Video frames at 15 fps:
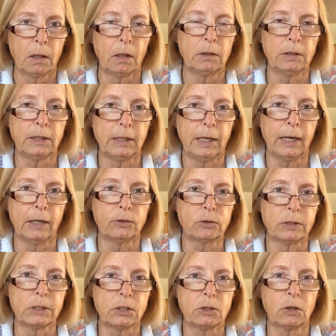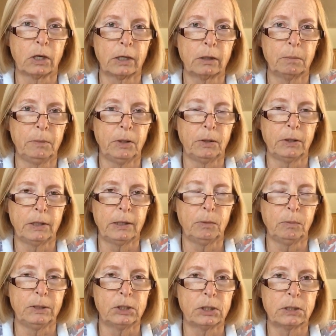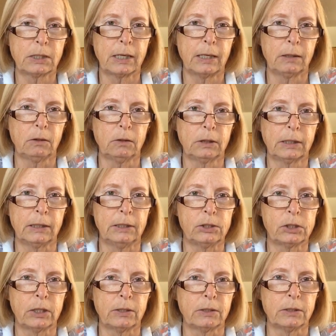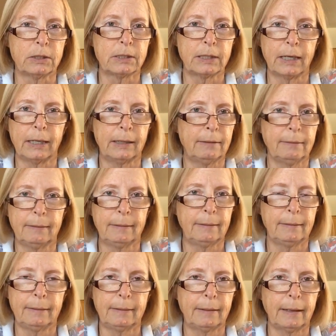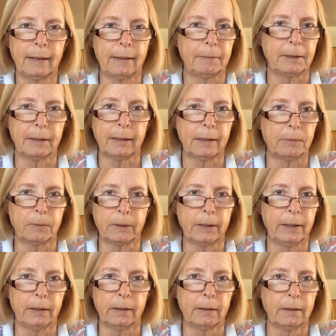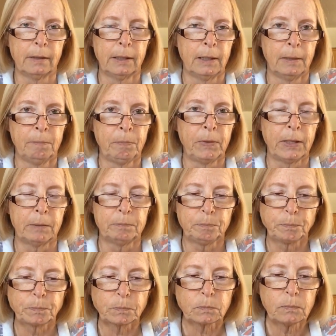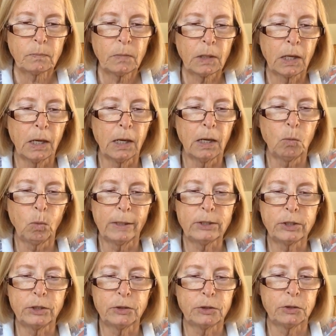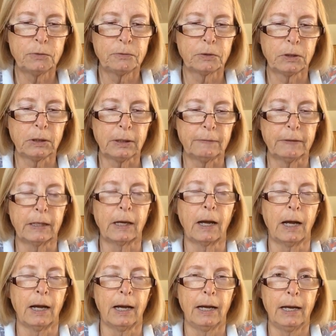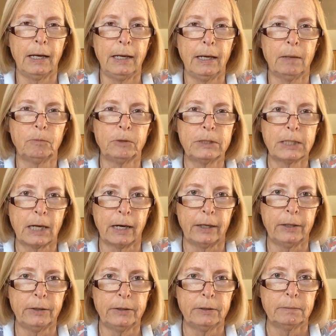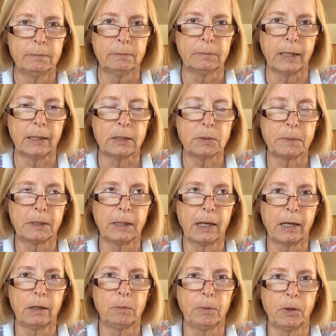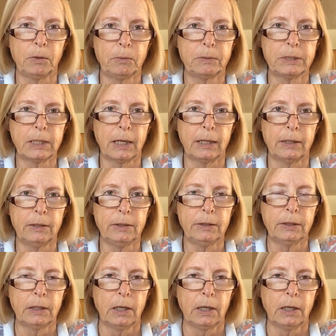the entrance to our community, we just kind of look at each other and say, God, I'm glad we're here. What do you do for a living? I am retired. My husband and I are both retired.